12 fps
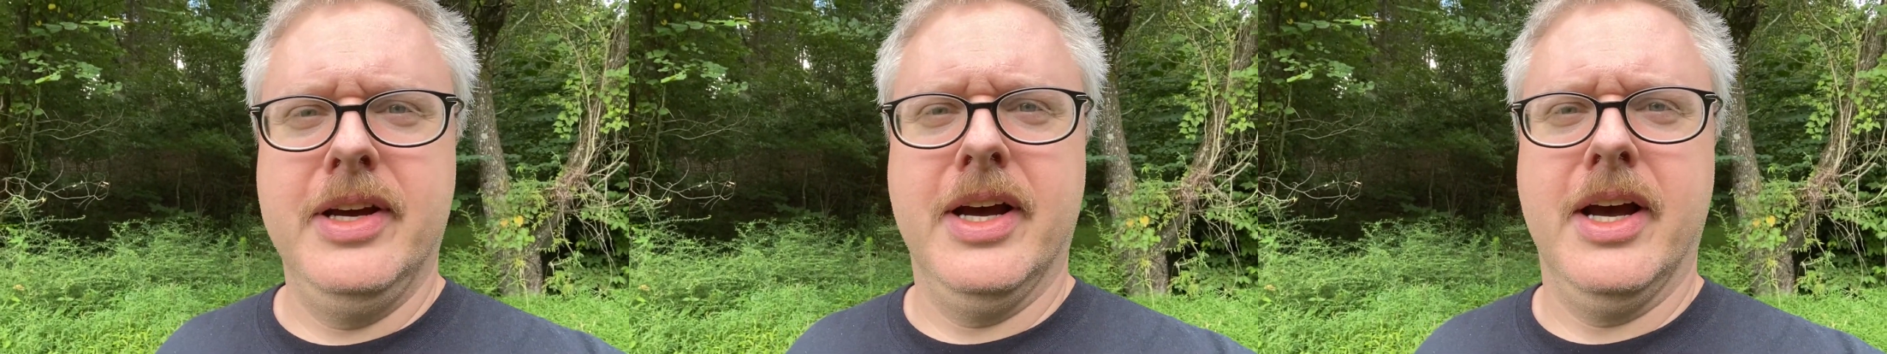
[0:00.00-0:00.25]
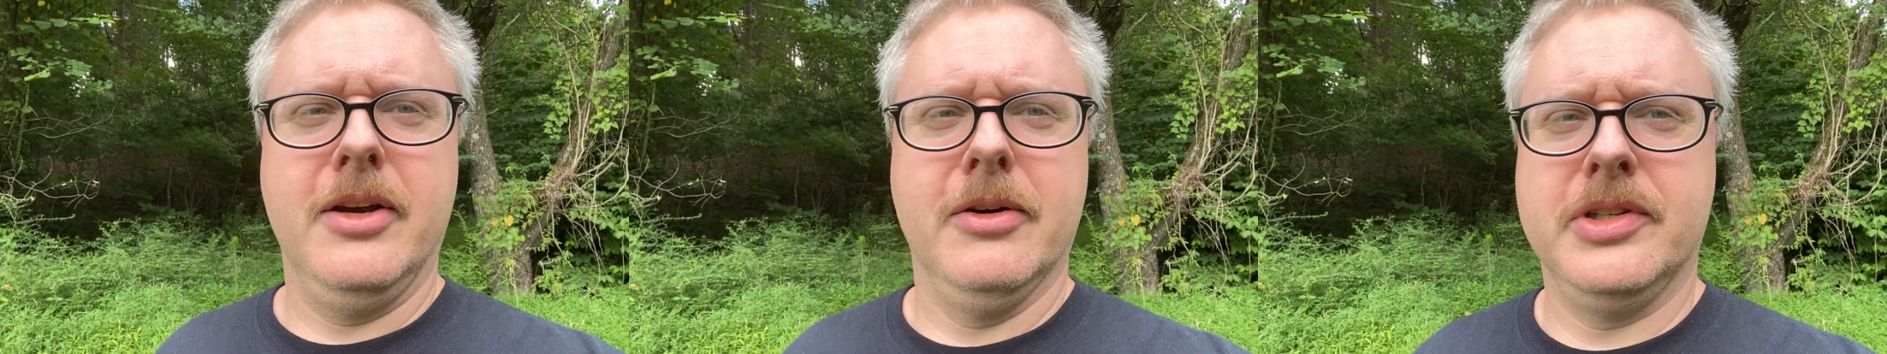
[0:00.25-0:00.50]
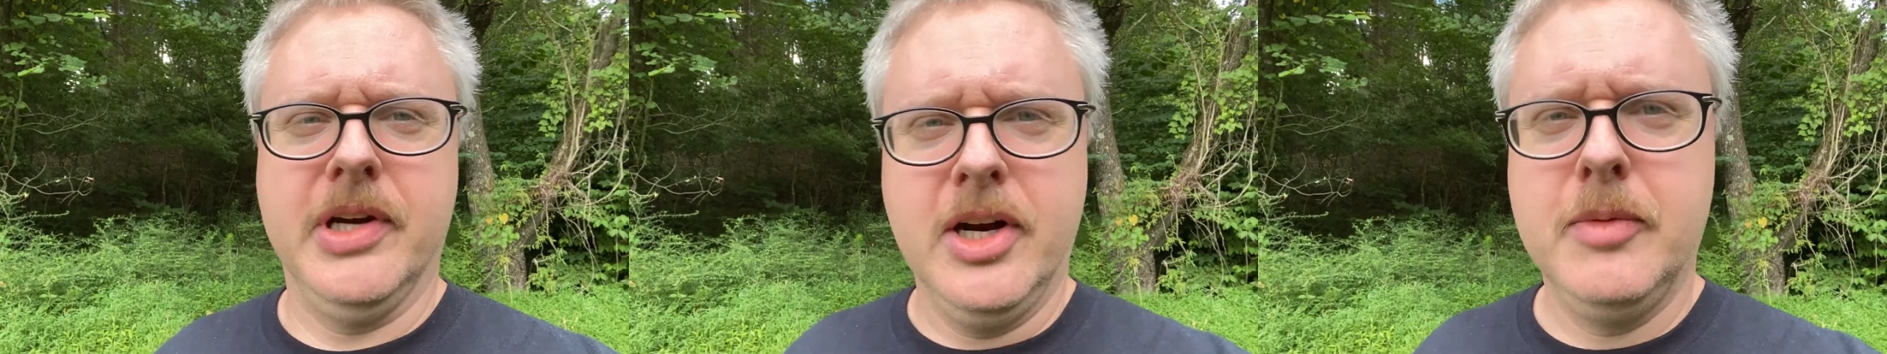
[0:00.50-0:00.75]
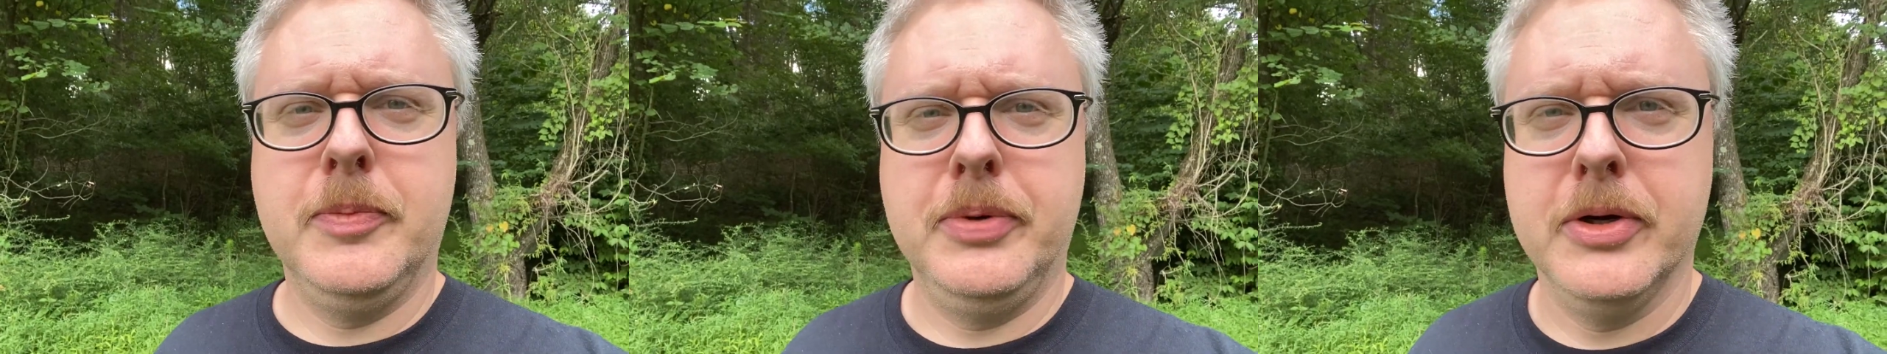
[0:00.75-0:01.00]
you're a
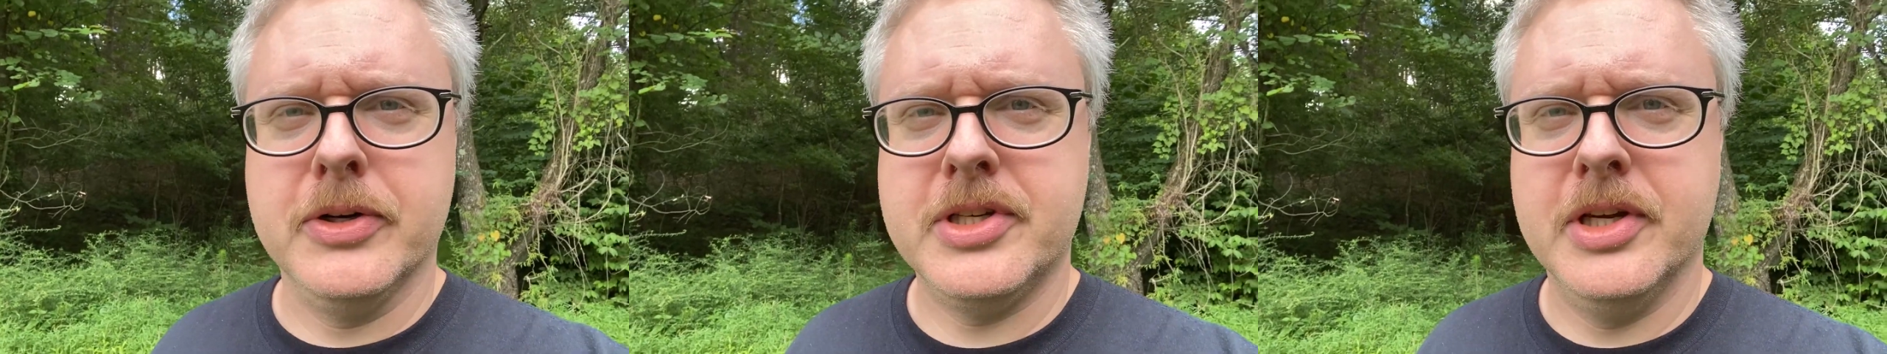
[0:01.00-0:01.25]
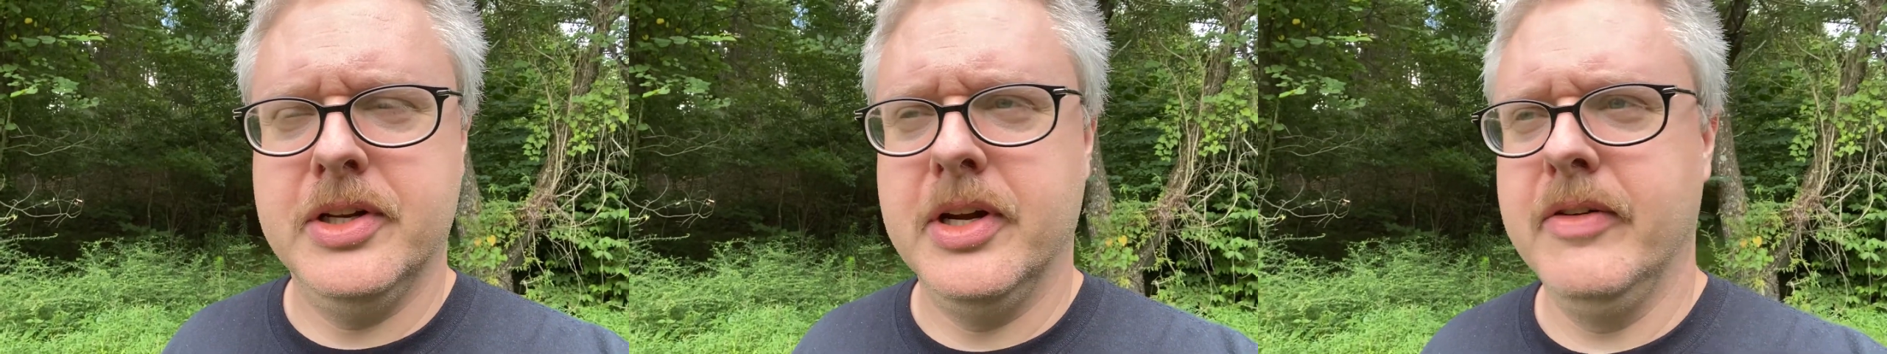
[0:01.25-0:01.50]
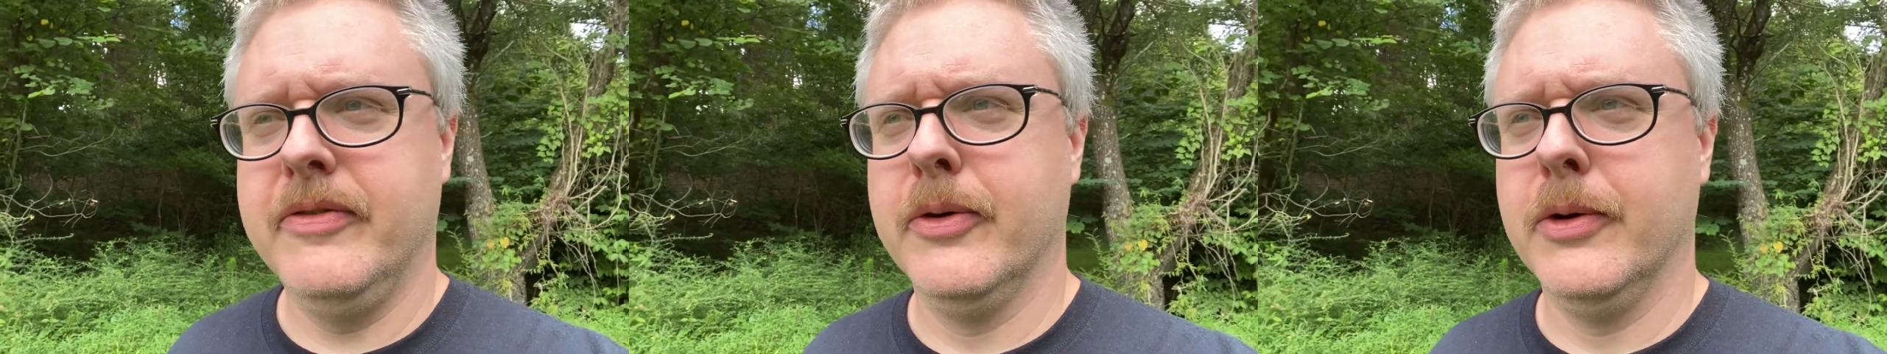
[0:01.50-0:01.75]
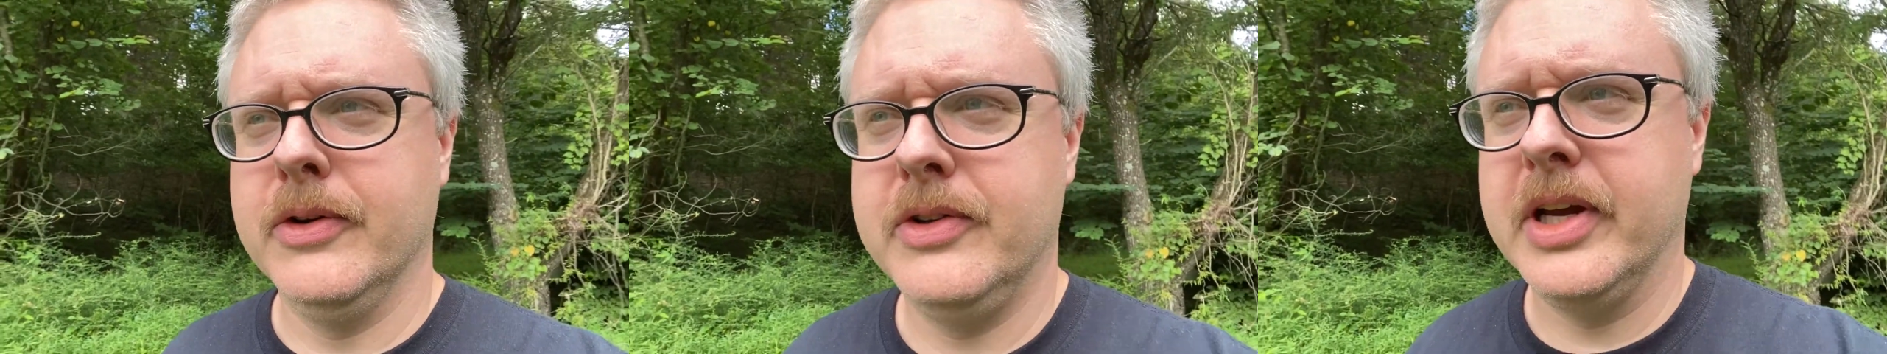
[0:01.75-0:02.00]
terrible person
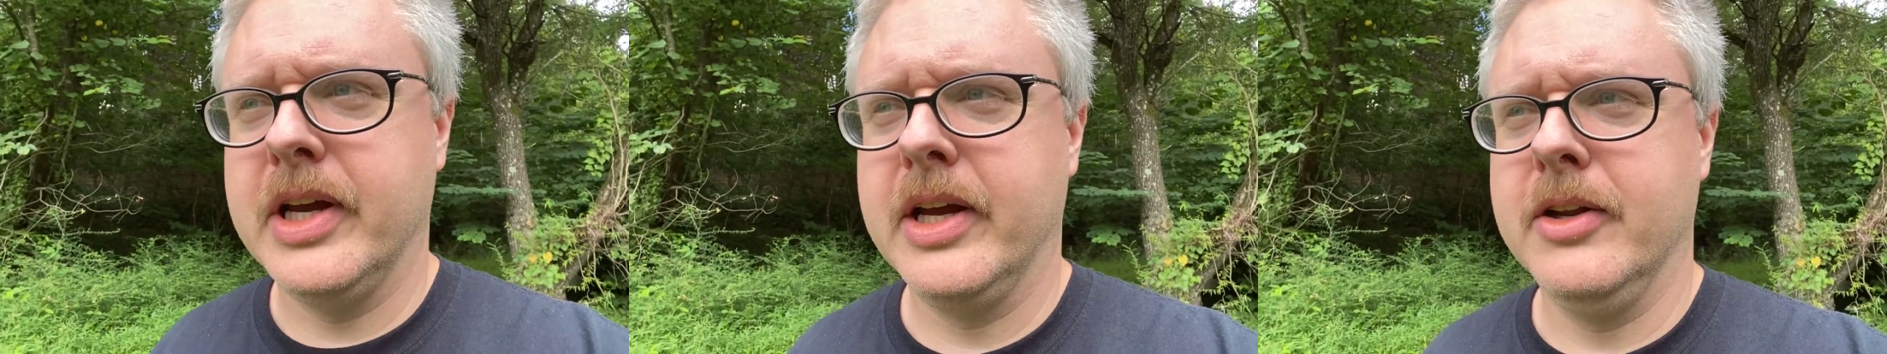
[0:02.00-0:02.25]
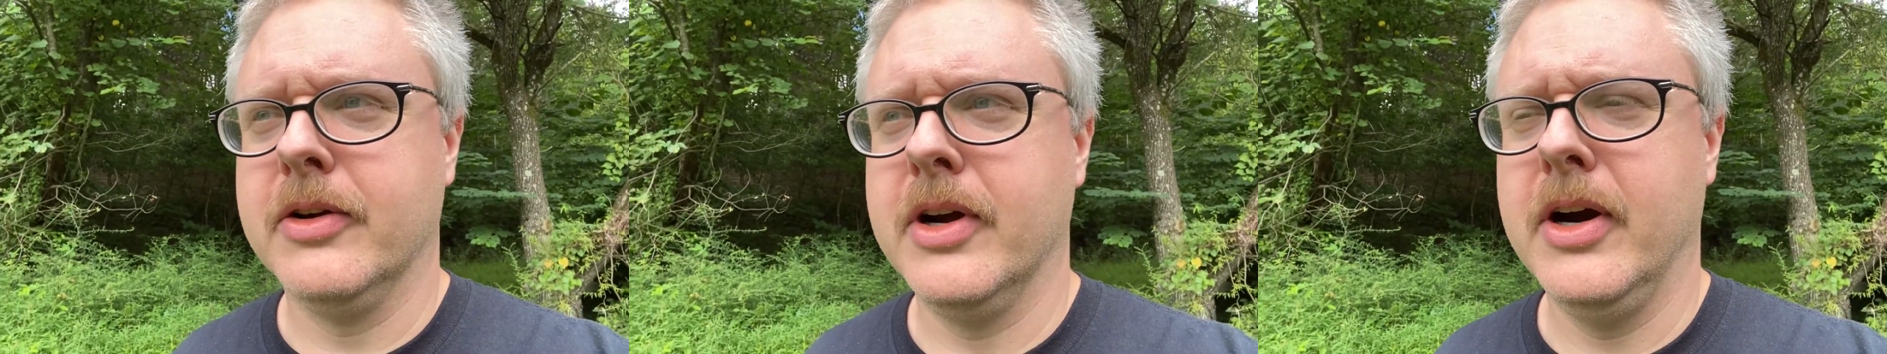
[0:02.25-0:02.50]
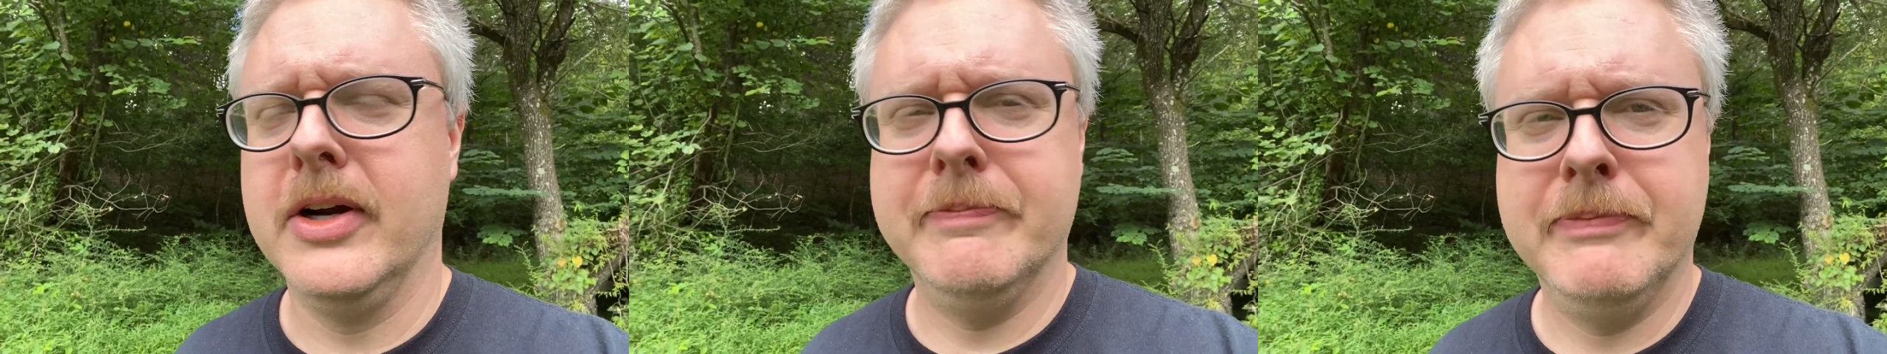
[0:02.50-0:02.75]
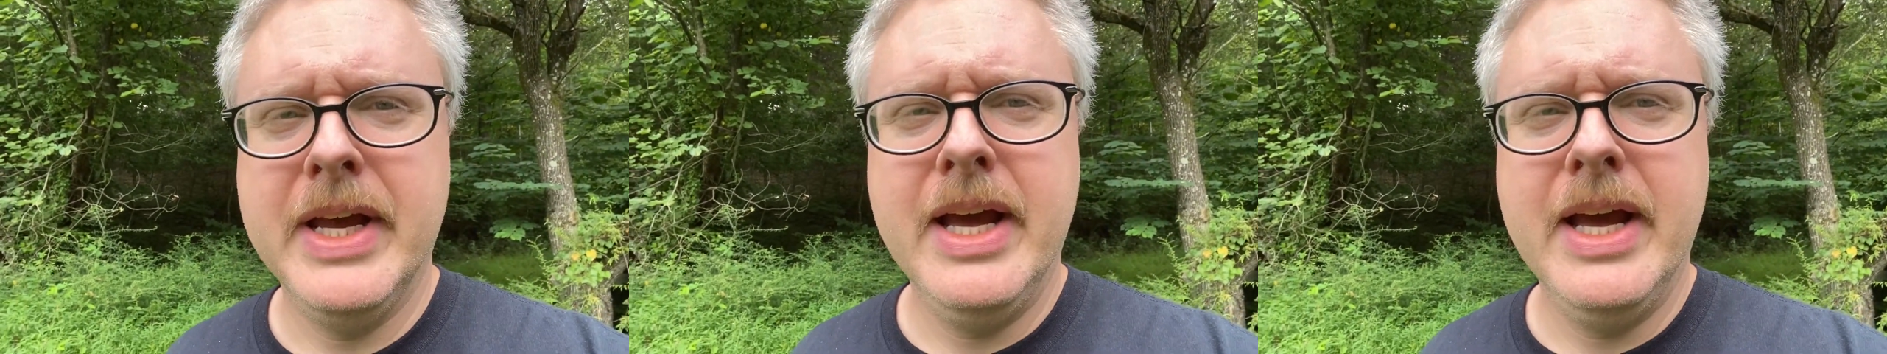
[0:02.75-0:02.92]
for digging in your garden.